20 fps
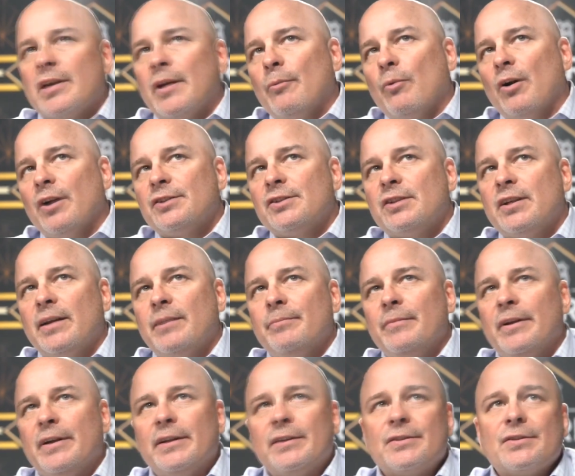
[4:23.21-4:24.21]
I'd watch 10
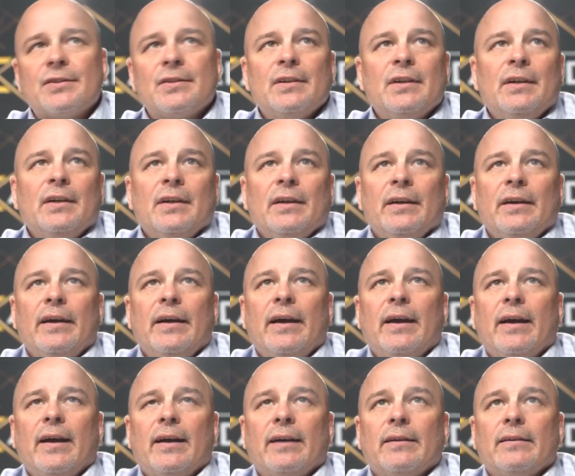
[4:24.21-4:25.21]
minutes,
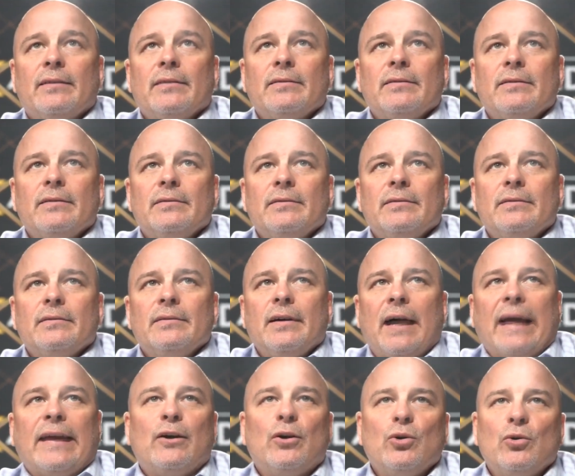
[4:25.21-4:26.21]
and
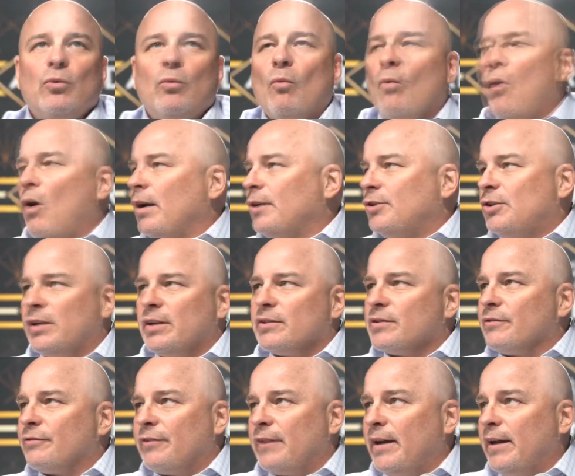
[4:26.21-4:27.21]
I couldn't watch it
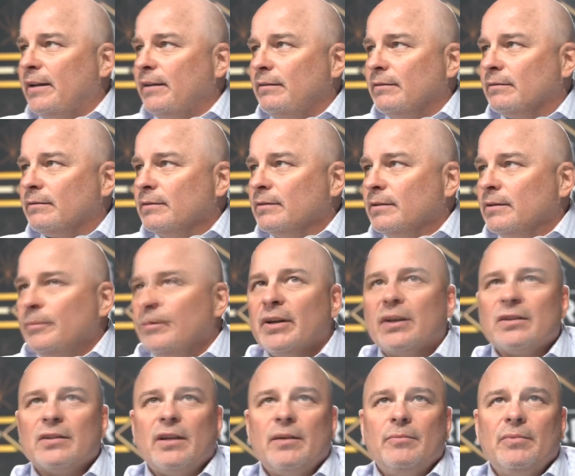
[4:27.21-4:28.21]
as a fan
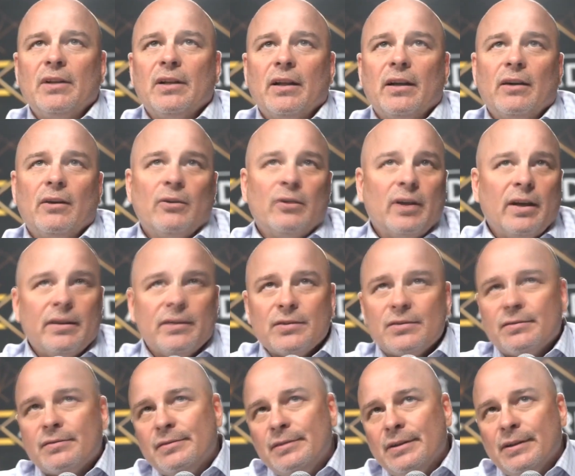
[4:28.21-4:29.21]
because I'd be like, okay,
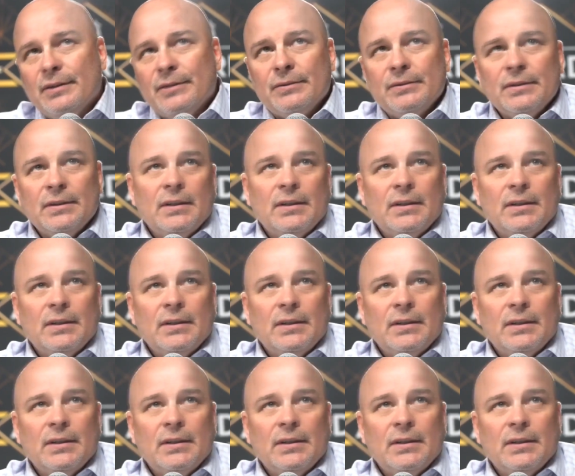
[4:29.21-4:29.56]
this, you know,